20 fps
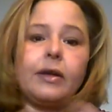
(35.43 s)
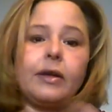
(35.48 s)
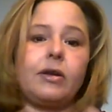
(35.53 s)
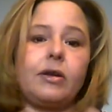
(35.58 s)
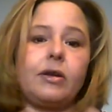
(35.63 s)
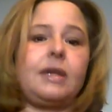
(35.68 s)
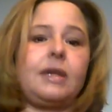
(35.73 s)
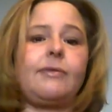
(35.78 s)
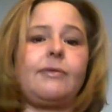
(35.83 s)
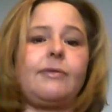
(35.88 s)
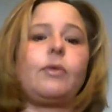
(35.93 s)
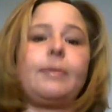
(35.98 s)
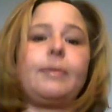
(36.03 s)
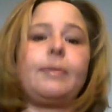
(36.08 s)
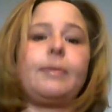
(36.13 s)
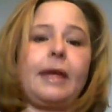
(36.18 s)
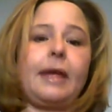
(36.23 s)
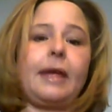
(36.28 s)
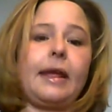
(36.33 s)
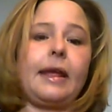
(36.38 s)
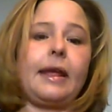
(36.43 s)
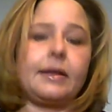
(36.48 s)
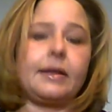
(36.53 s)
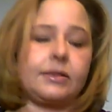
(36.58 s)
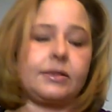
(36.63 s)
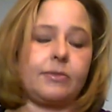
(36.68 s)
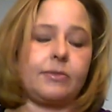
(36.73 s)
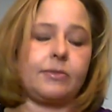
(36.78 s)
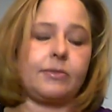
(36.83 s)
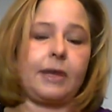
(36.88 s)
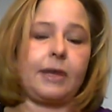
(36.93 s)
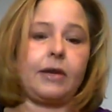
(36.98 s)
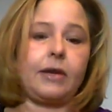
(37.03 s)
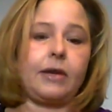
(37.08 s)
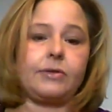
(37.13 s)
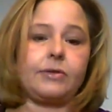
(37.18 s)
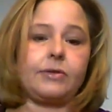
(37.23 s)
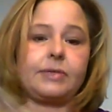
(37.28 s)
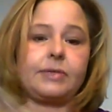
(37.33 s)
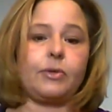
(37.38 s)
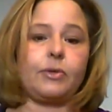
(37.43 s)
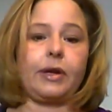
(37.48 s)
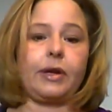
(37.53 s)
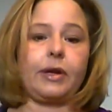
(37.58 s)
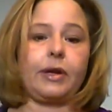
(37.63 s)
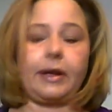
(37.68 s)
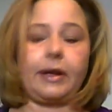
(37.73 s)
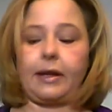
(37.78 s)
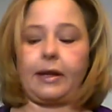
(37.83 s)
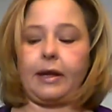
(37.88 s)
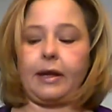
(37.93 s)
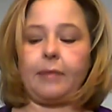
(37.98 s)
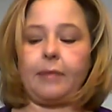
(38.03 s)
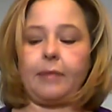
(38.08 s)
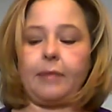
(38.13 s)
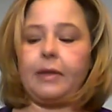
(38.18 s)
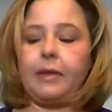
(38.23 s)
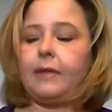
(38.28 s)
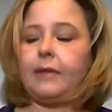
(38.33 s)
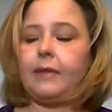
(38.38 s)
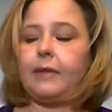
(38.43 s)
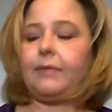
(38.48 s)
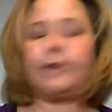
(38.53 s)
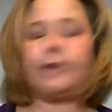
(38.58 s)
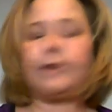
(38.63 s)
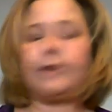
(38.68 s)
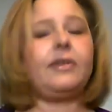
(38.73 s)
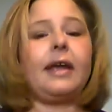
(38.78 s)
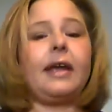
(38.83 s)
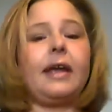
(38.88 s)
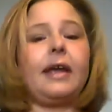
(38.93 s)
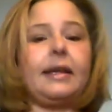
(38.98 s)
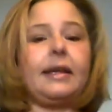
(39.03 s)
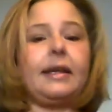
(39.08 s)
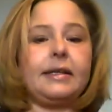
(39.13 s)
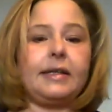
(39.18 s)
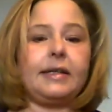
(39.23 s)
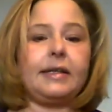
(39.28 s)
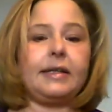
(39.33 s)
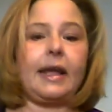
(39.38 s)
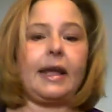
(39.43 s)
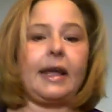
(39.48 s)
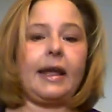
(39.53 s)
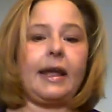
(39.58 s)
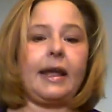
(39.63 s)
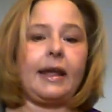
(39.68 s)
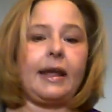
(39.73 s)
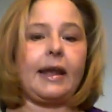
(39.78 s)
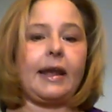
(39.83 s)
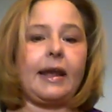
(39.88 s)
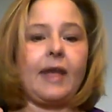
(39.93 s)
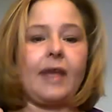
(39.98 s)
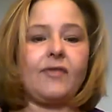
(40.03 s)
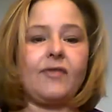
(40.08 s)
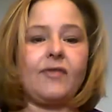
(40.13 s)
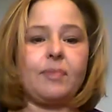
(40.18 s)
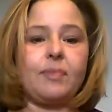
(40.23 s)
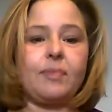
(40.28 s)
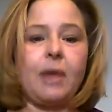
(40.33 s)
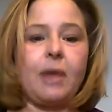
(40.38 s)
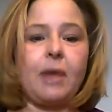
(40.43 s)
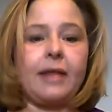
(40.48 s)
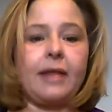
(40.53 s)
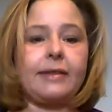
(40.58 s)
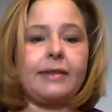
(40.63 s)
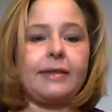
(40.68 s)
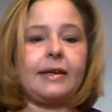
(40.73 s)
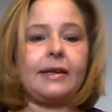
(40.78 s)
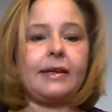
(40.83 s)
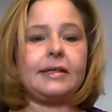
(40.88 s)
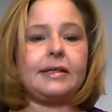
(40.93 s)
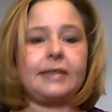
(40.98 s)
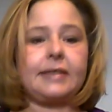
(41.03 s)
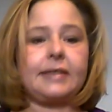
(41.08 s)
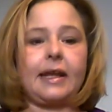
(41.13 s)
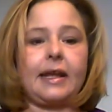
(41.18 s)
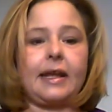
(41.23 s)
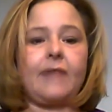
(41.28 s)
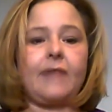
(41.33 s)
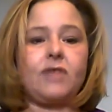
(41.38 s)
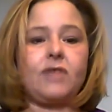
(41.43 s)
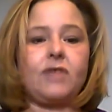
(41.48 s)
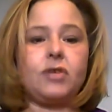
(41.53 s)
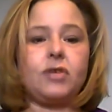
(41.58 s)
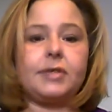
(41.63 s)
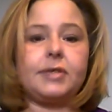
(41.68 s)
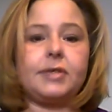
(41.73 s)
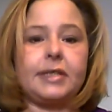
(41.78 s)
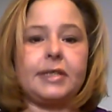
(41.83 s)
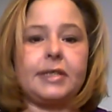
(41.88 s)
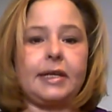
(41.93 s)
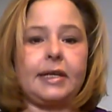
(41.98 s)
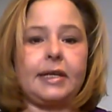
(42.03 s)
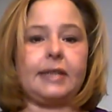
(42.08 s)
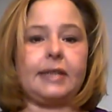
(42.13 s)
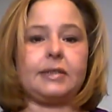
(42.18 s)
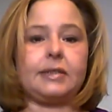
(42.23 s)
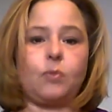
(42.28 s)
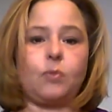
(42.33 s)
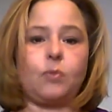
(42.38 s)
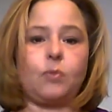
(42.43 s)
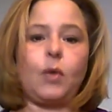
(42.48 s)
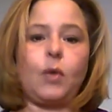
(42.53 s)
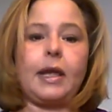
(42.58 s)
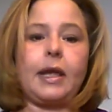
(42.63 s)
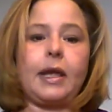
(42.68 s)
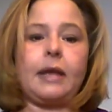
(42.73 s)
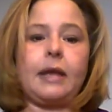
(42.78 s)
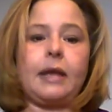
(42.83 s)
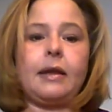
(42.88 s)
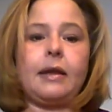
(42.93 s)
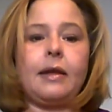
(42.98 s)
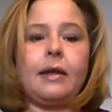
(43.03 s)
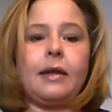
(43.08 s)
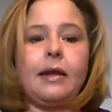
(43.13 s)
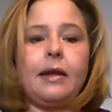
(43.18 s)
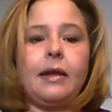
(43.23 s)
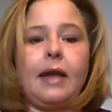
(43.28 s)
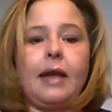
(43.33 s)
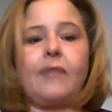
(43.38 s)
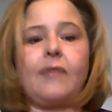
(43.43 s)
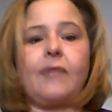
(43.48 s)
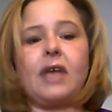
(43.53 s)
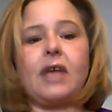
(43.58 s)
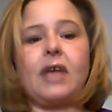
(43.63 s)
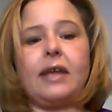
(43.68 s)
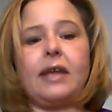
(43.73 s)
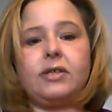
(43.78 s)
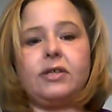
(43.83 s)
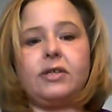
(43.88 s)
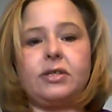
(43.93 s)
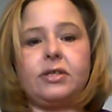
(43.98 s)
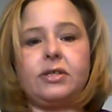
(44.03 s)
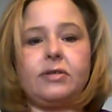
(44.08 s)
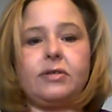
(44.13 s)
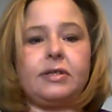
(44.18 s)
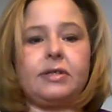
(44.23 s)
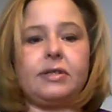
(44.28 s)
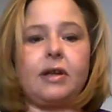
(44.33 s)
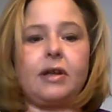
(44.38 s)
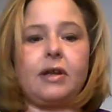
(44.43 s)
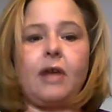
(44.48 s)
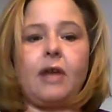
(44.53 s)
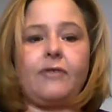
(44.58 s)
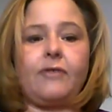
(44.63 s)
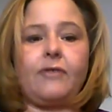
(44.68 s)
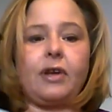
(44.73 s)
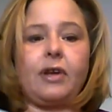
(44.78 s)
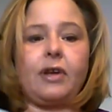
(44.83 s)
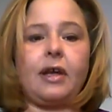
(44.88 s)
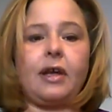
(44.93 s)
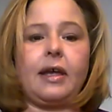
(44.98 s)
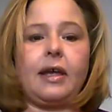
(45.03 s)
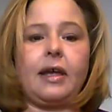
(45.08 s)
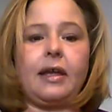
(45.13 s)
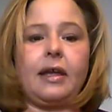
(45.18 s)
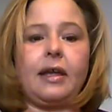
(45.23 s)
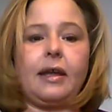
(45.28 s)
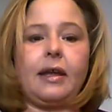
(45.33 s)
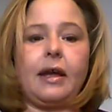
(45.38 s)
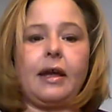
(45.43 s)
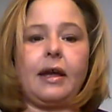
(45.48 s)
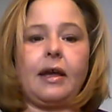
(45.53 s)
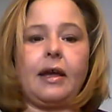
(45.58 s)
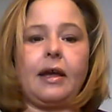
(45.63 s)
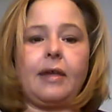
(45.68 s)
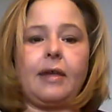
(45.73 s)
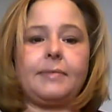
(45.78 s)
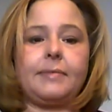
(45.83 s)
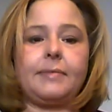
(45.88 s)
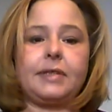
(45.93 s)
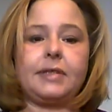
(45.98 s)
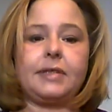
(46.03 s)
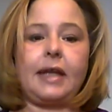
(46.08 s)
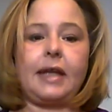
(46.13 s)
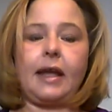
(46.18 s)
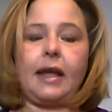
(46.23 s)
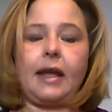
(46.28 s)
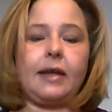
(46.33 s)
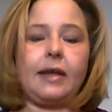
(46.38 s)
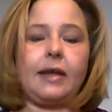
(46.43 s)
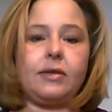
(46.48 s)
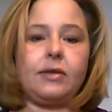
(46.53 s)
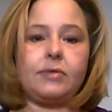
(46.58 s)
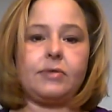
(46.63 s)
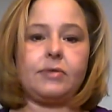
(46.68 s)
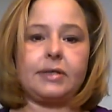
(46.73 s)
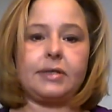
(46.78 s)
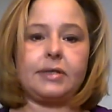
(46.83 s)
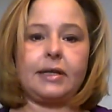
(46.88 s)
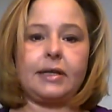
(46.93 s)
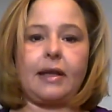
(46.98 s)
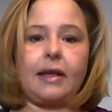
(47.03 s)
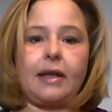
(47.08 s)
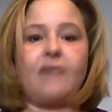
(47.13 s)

Couldn't even run my hands through my hair this morning. Um, the other thing I did today, and I've bought this, and I've used it, it's Wen. I've kind of just used it off and on. Um, today I used it.